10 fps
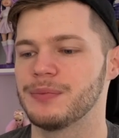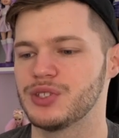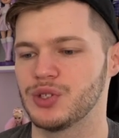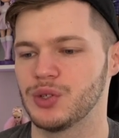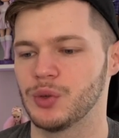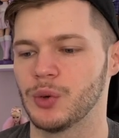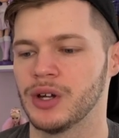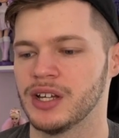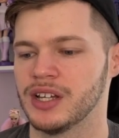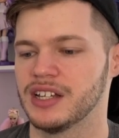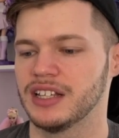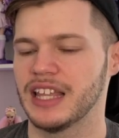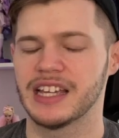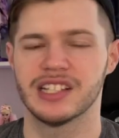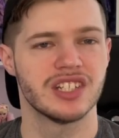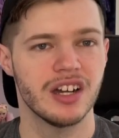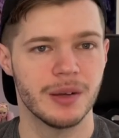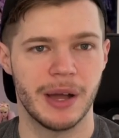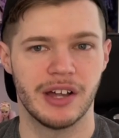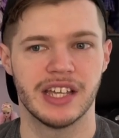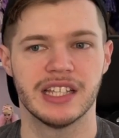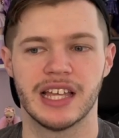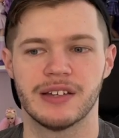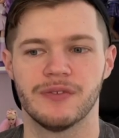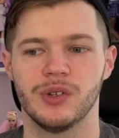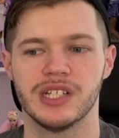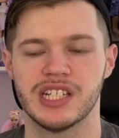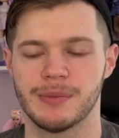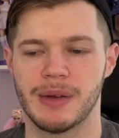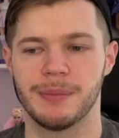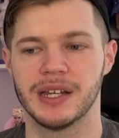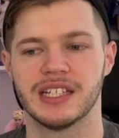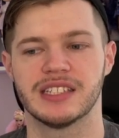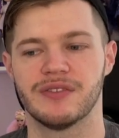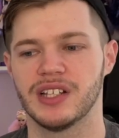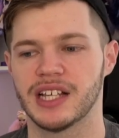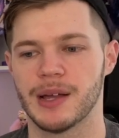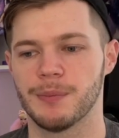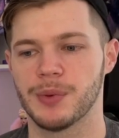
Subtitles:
to like talk about it and like fully share my opinions. I feel like